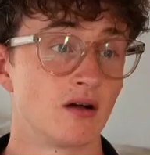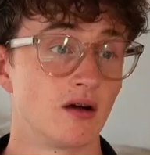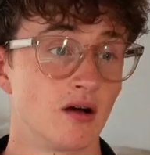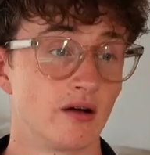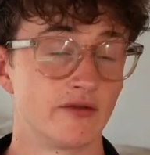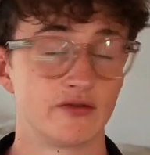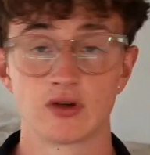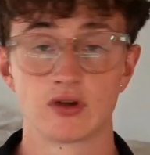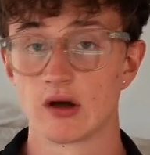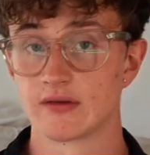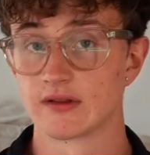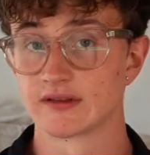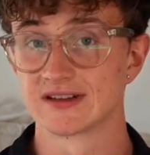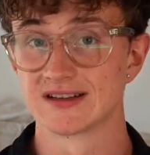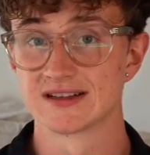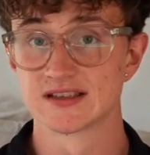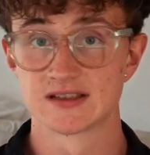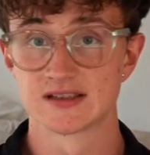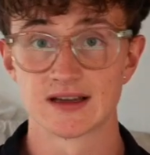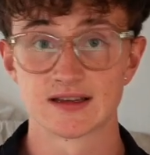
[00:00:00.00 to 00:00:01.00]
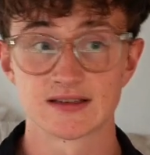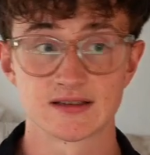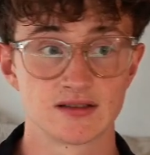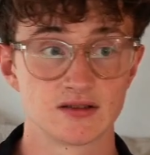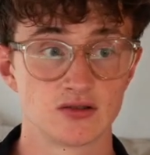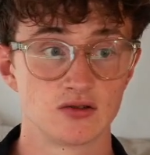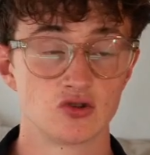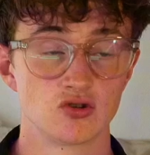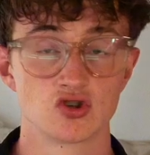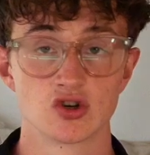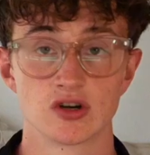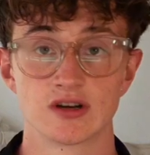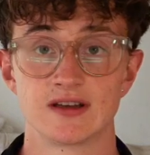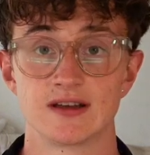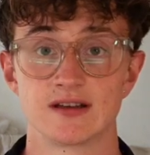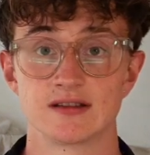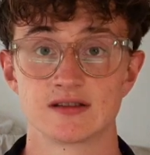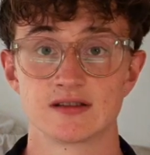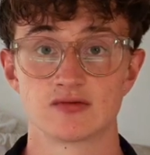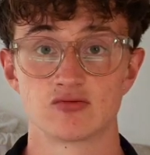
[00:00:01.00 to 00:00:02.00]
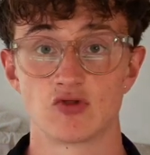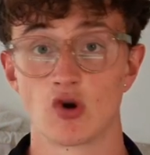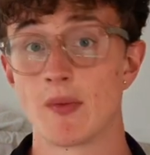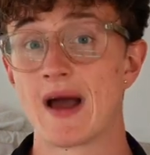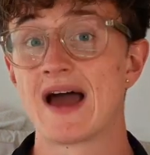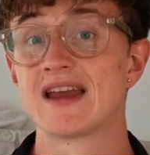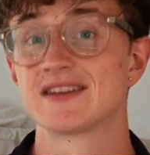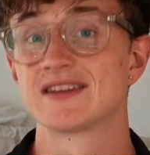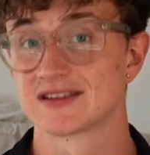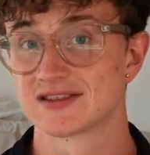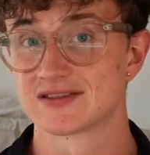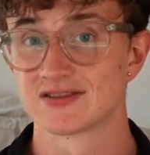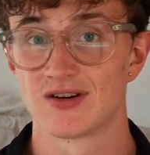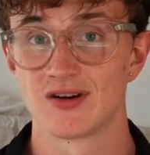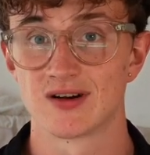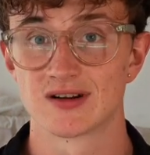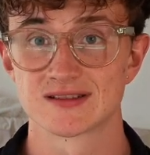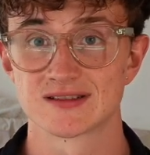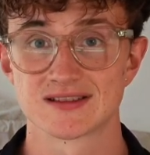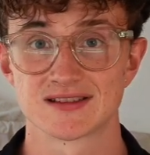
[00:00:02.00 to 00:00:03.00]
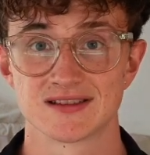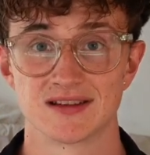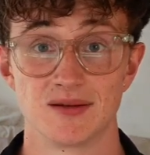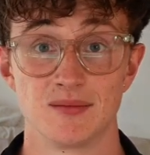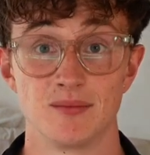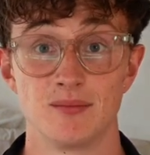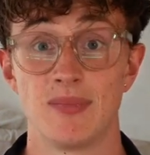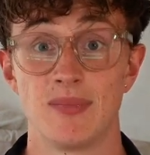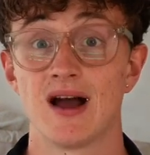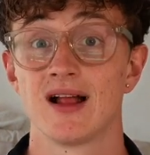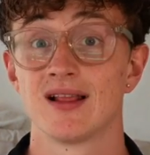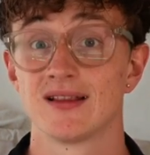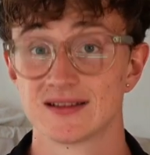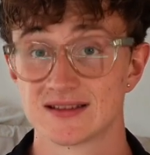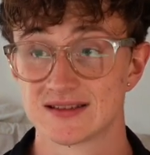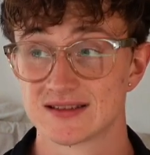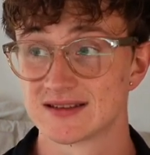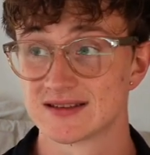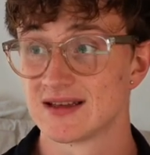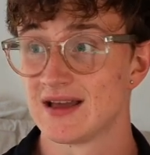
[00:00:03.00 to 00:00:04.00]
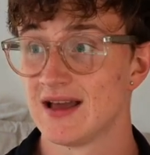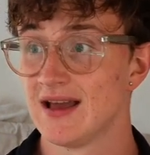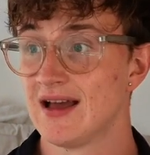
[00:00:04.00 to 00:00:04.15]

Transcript: If you count until 6, usually it's romantic songs and ballads.